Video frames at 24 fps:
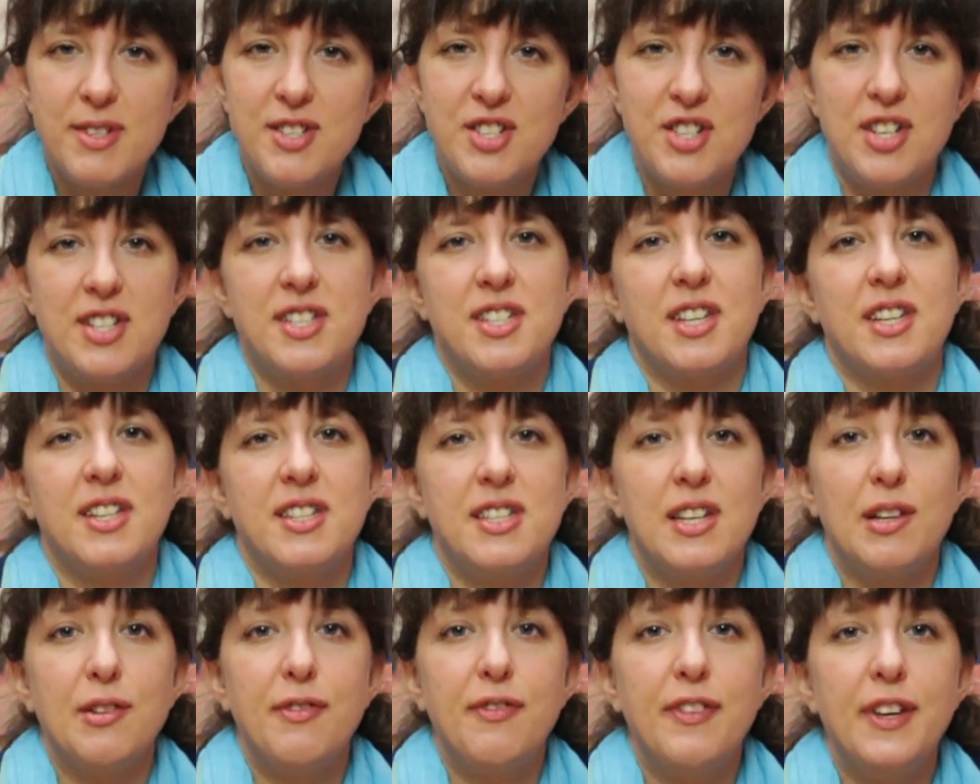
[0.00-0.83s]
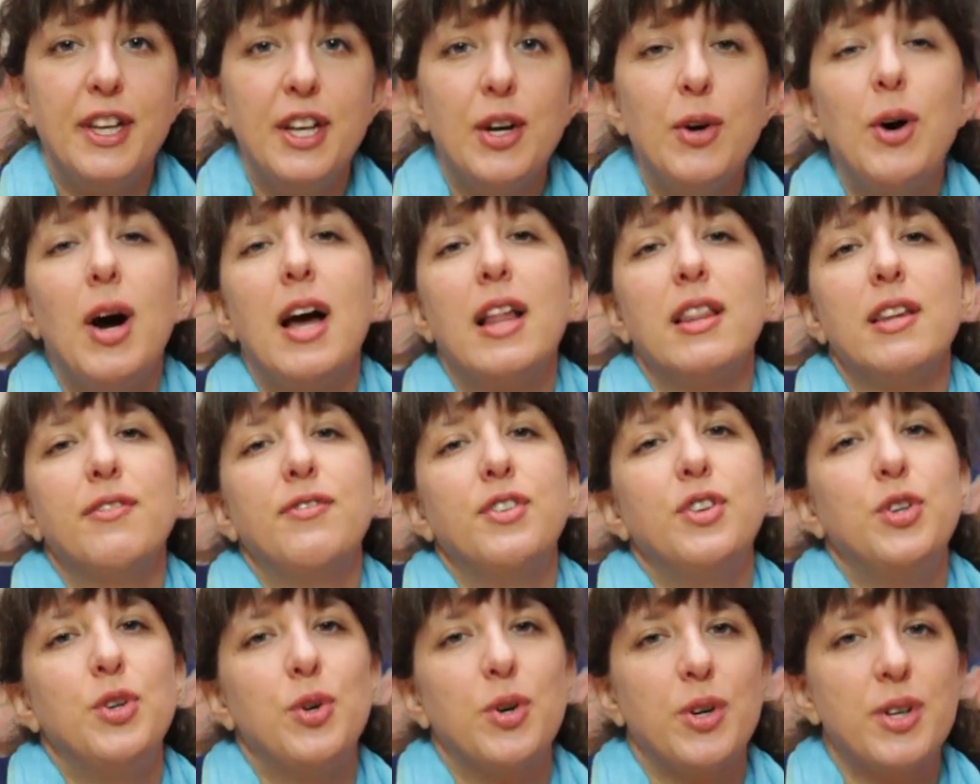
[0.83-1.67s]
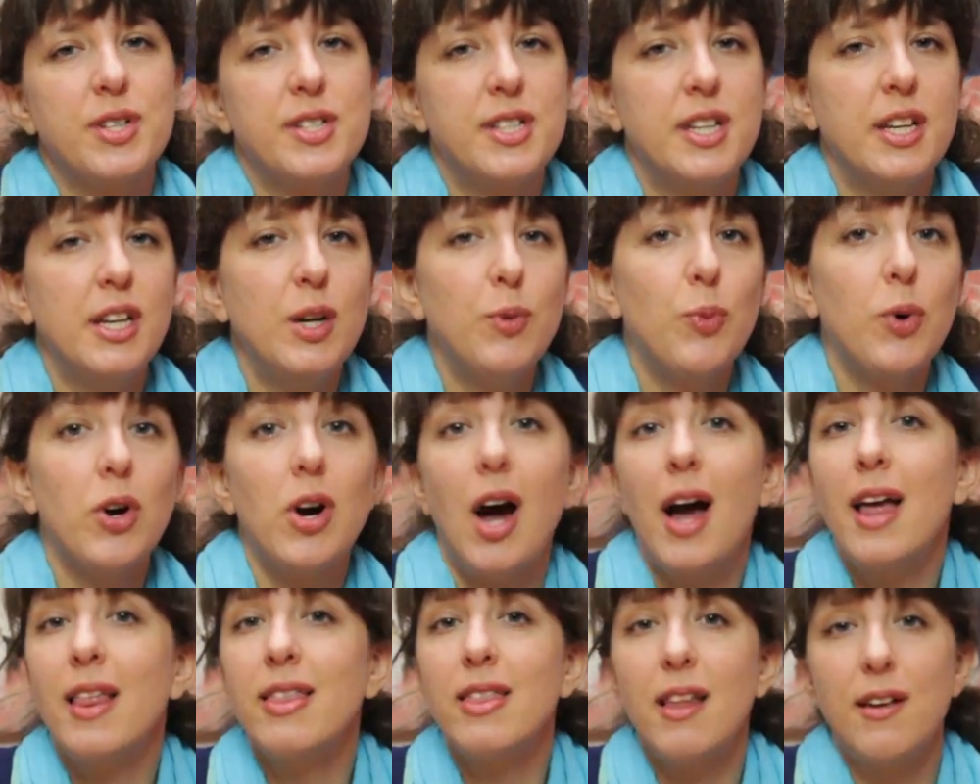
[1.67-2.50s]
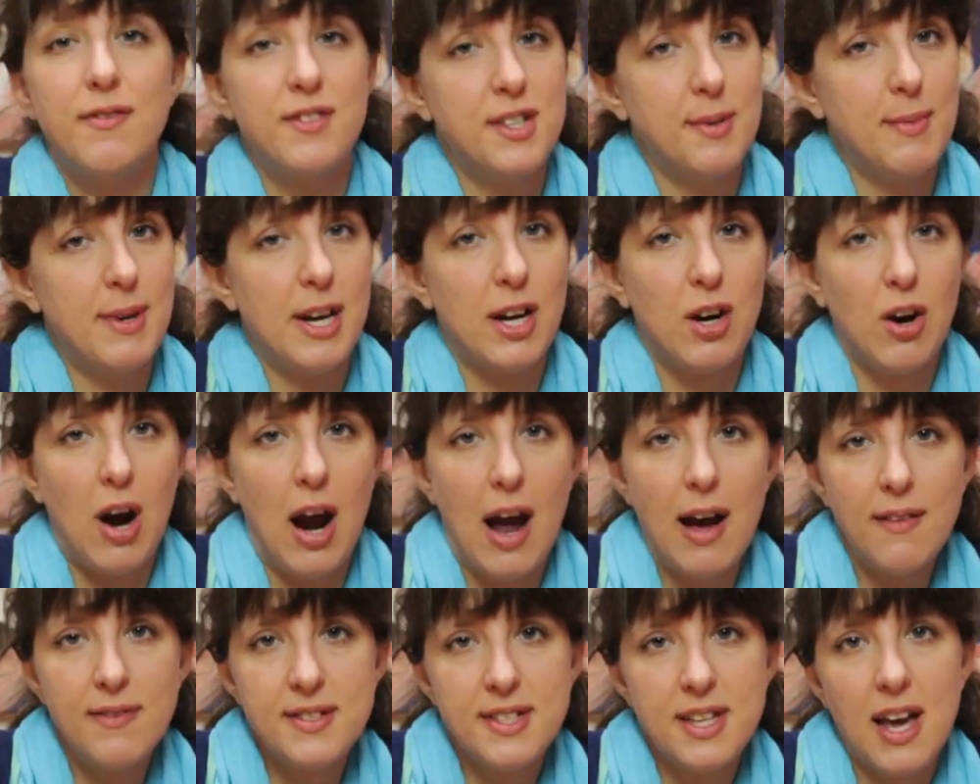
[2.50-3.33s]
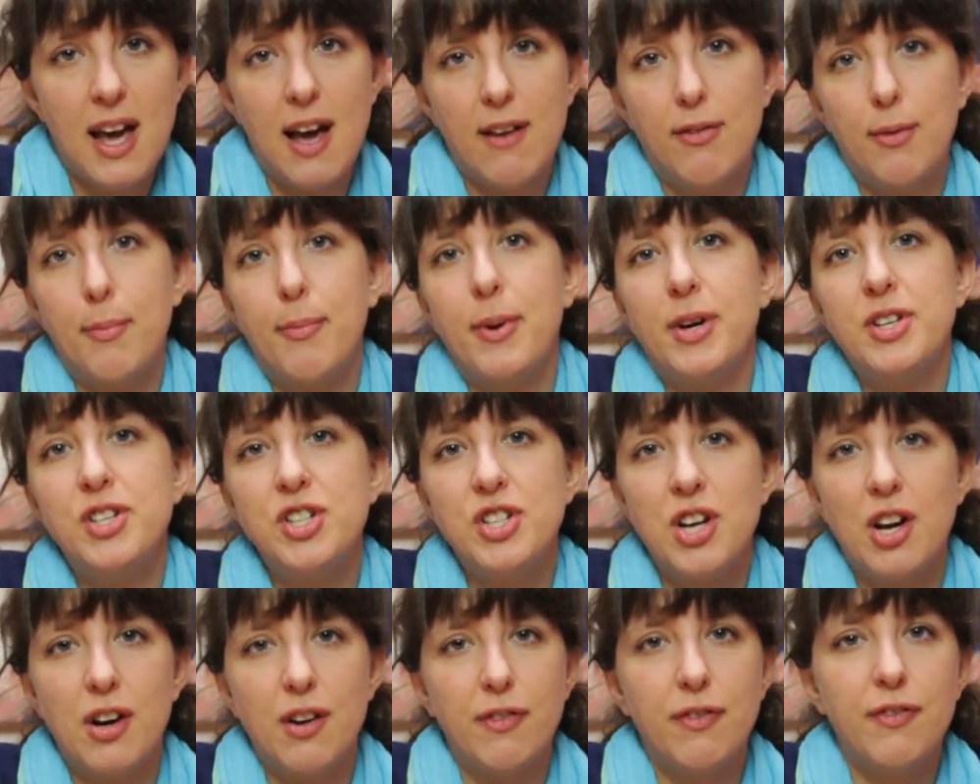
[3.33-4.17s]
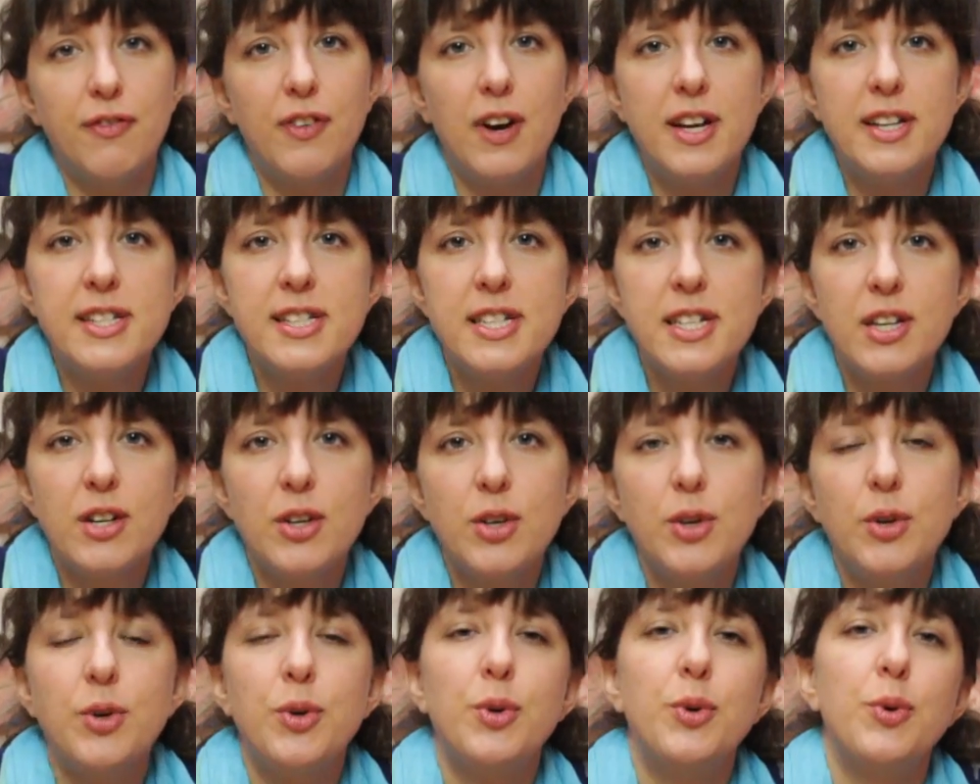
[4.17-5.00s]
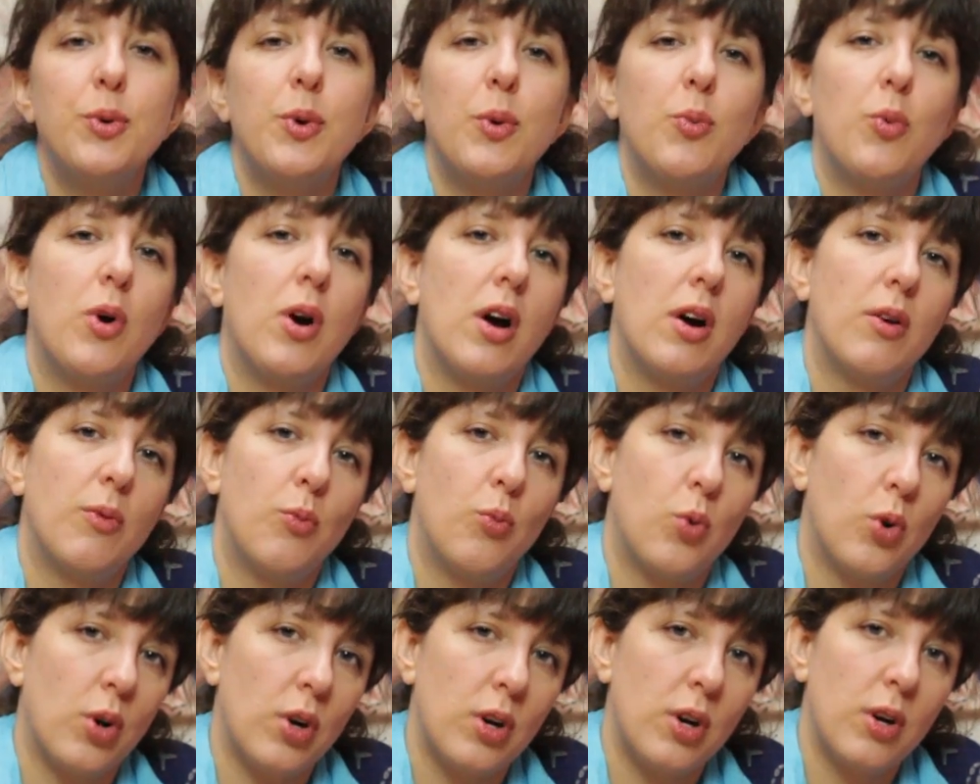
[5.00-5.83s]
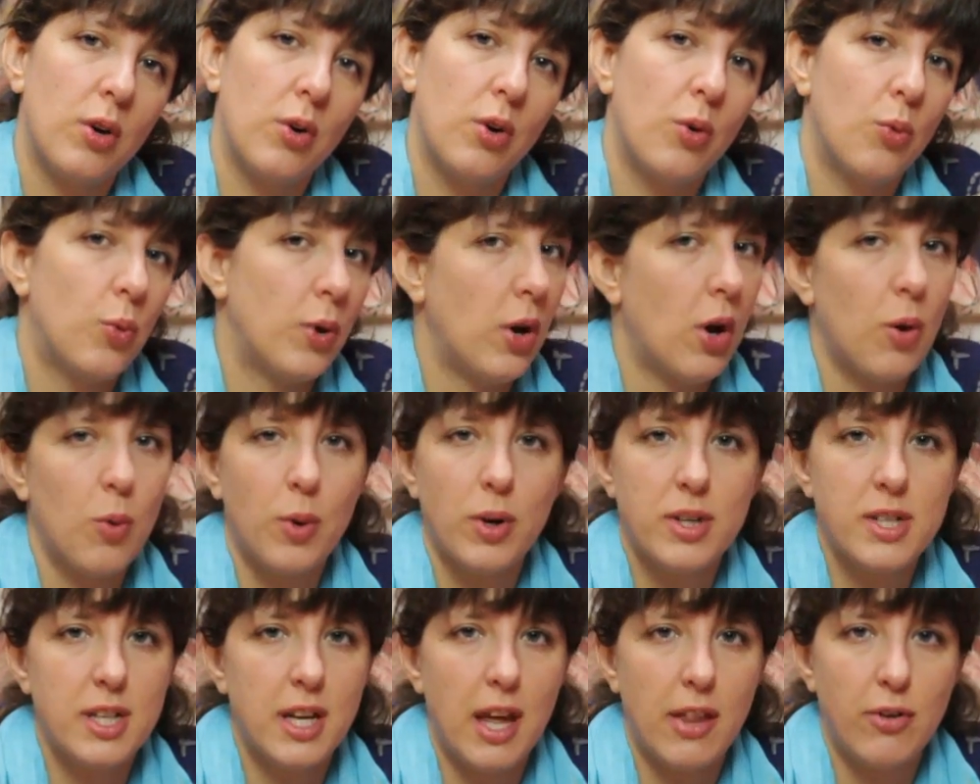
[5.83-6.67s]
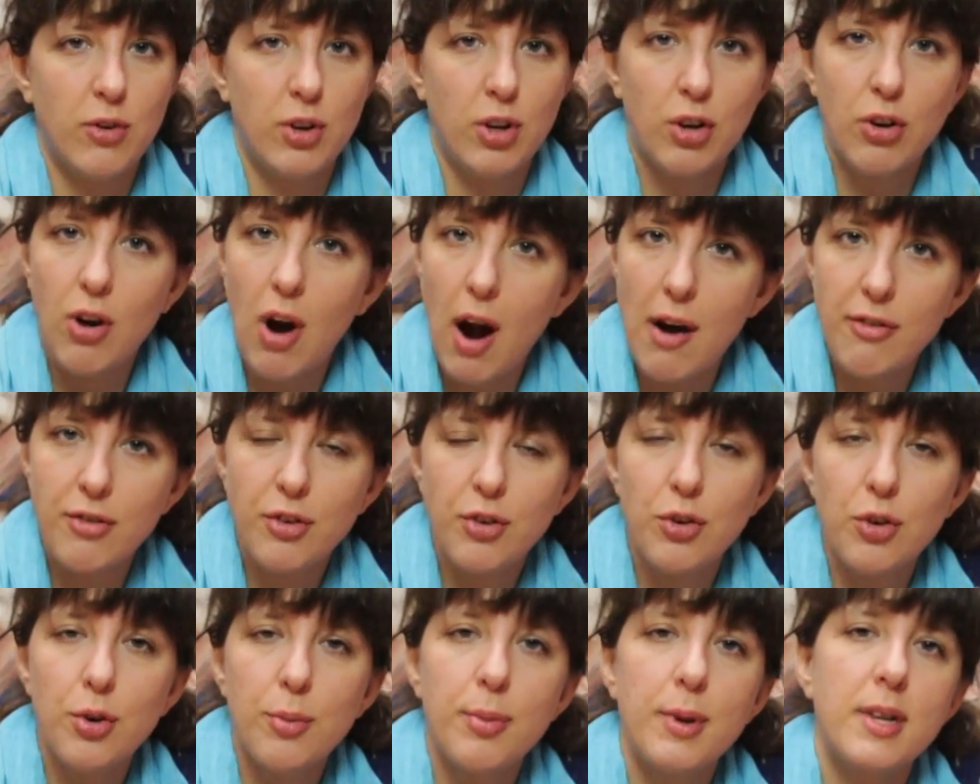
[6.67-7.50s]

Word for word: is Jessica Delfino. I live in New York City where I love to make crafts. I have a bunch of friends here who work, we all work together in a craft group.